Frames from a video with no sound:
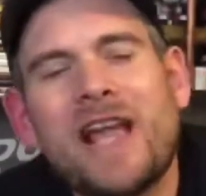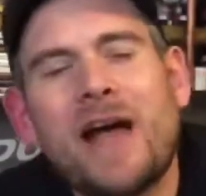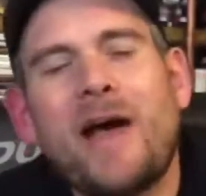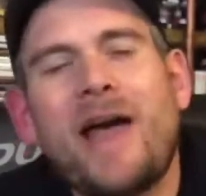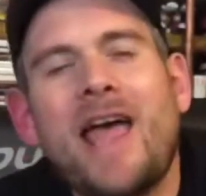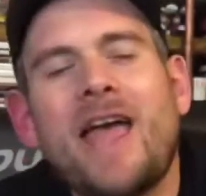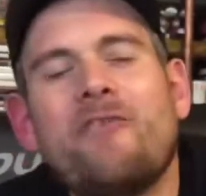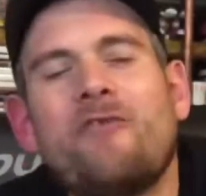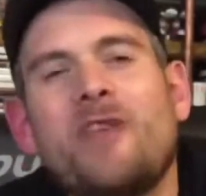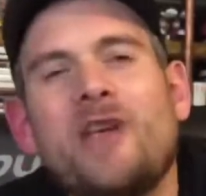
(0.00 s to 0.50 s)

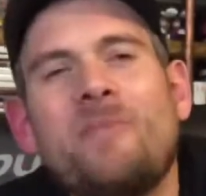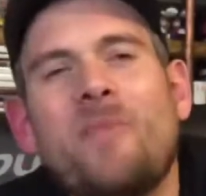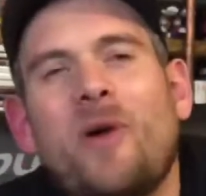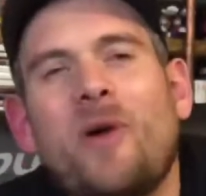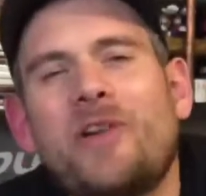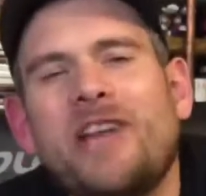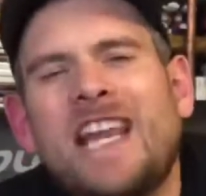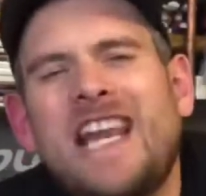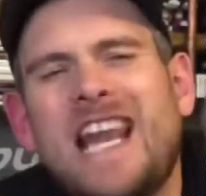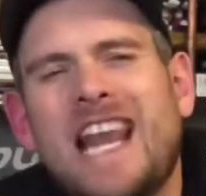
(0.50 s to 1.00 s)
Now,
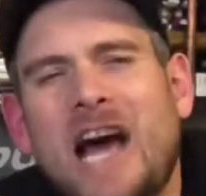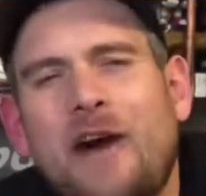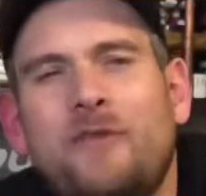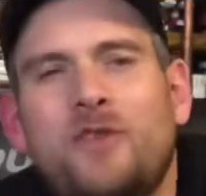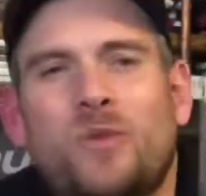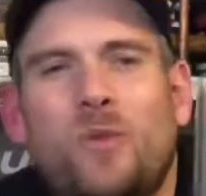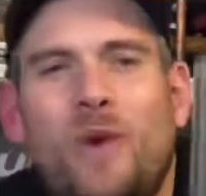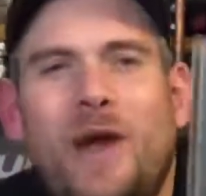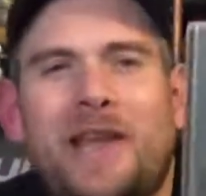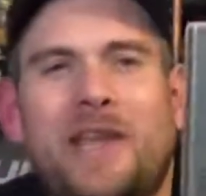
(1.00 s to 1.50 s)
everybody
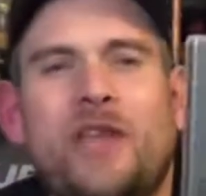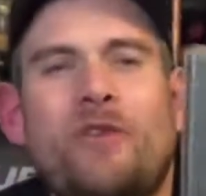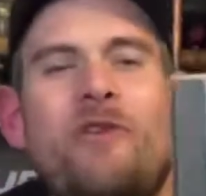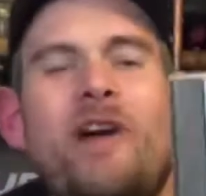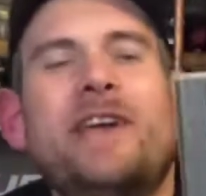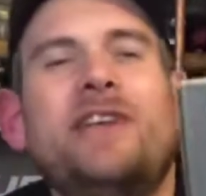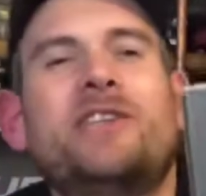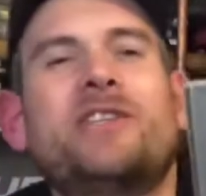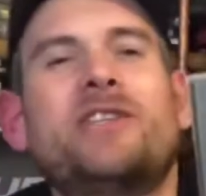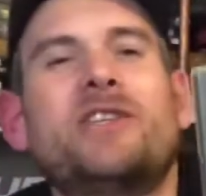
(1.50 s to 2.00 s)
loves Wacky
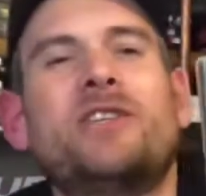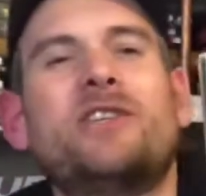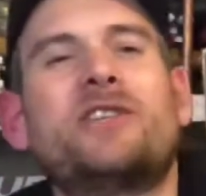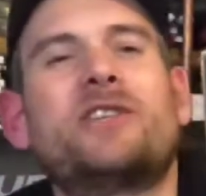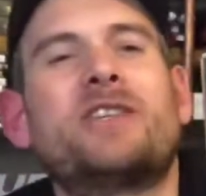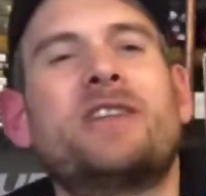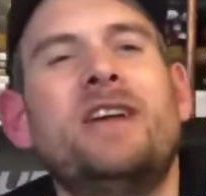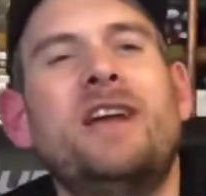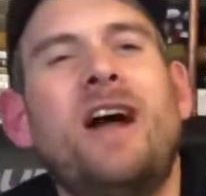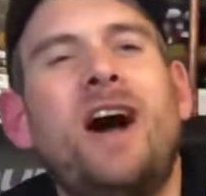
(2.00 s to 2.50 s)

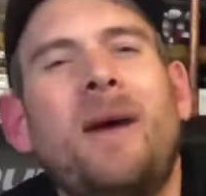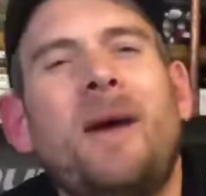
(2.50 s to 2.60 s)
Racers.